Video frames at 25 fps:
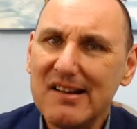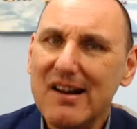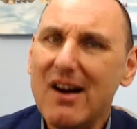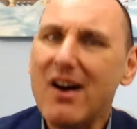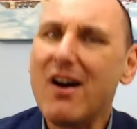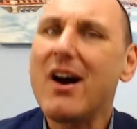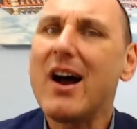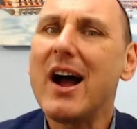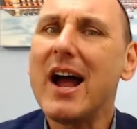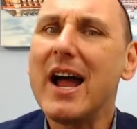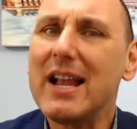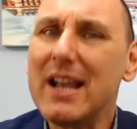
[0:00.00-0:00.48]

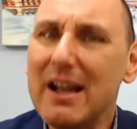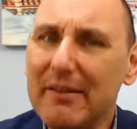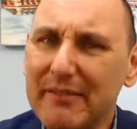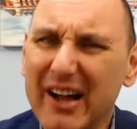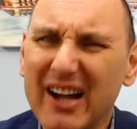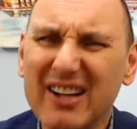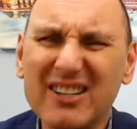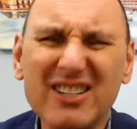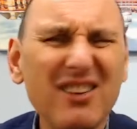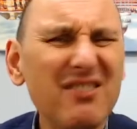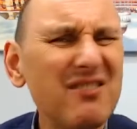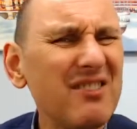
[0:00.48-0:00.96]
I love it.
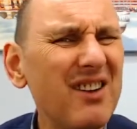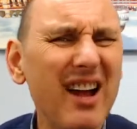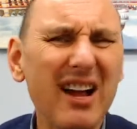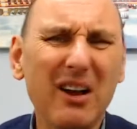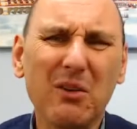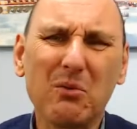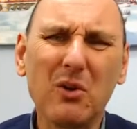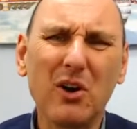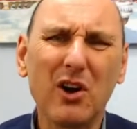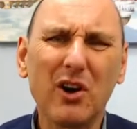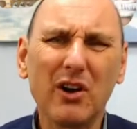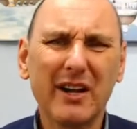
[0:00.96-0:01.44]
I don't like
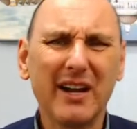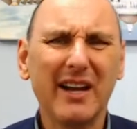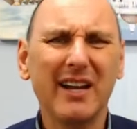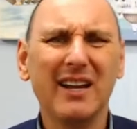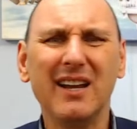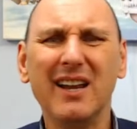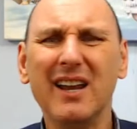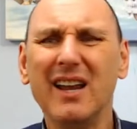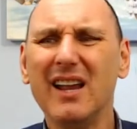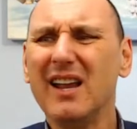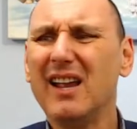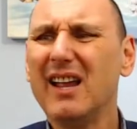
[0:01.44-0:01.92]

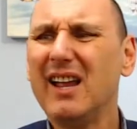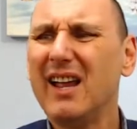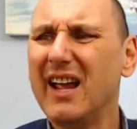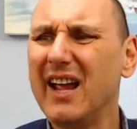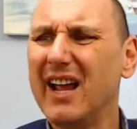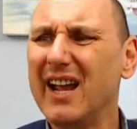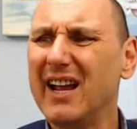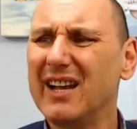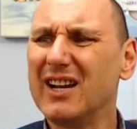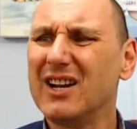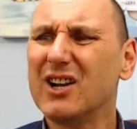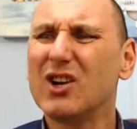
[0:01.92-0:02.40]
working
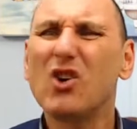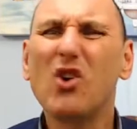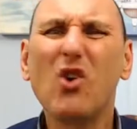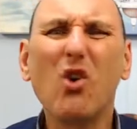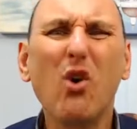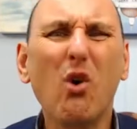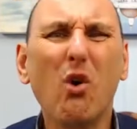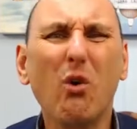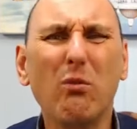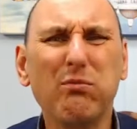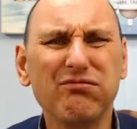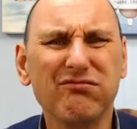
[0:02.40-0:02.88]
in
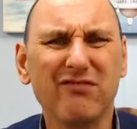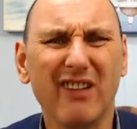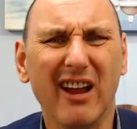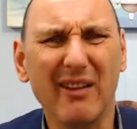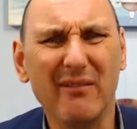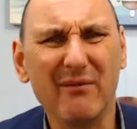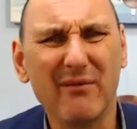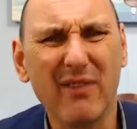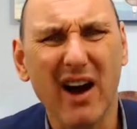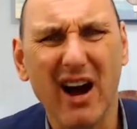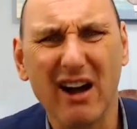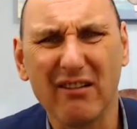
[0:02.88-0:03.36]
corporate
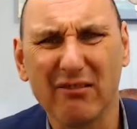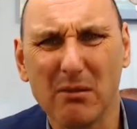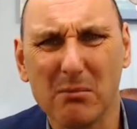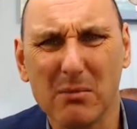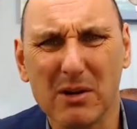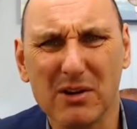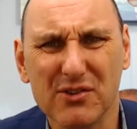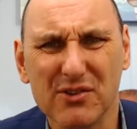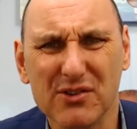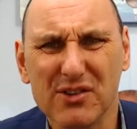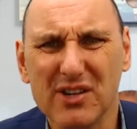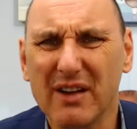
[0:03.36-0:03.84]

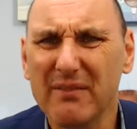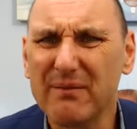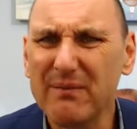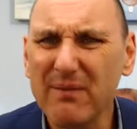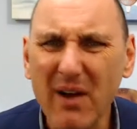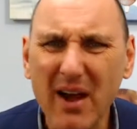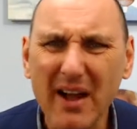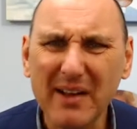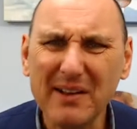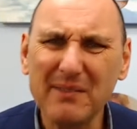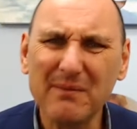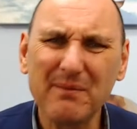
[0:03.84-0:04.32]
environments. I
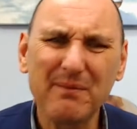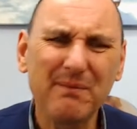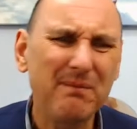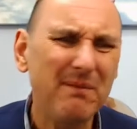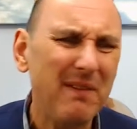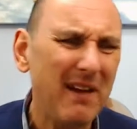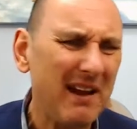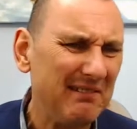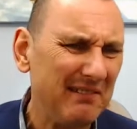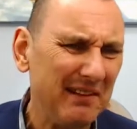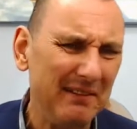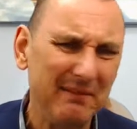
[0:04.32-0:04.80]
find them
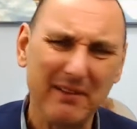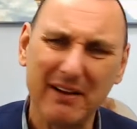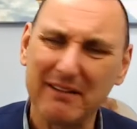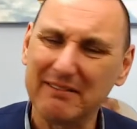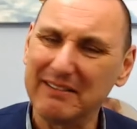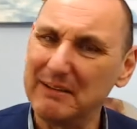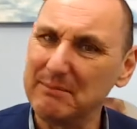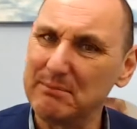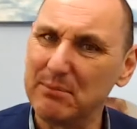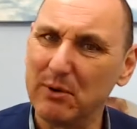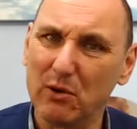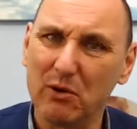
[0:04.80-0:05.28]
very,
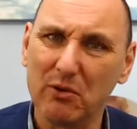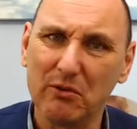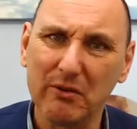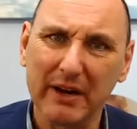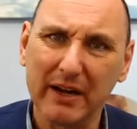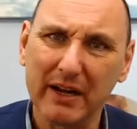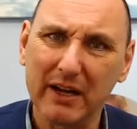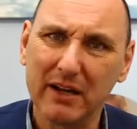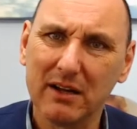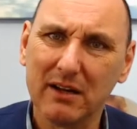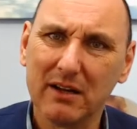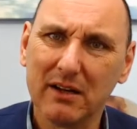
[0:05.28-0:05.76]
very
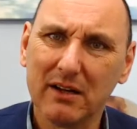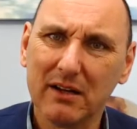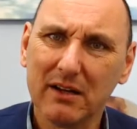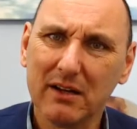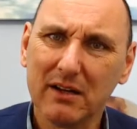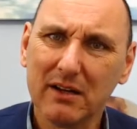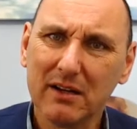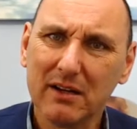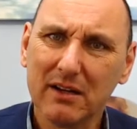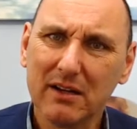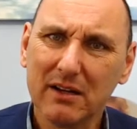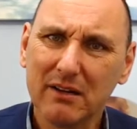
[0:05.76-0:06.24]
boring.
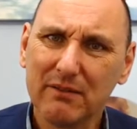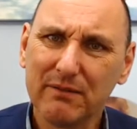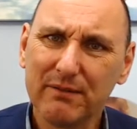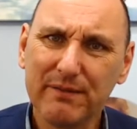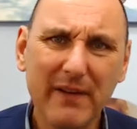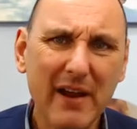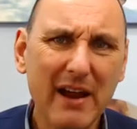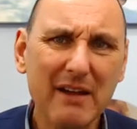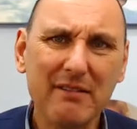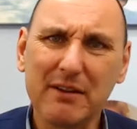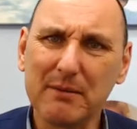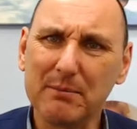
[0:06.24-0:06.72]

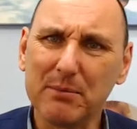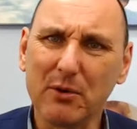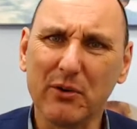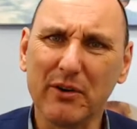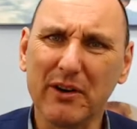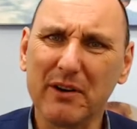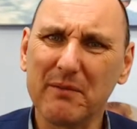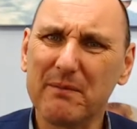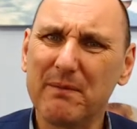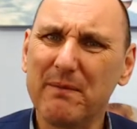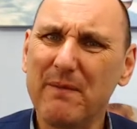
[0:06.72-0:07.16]
Very boring.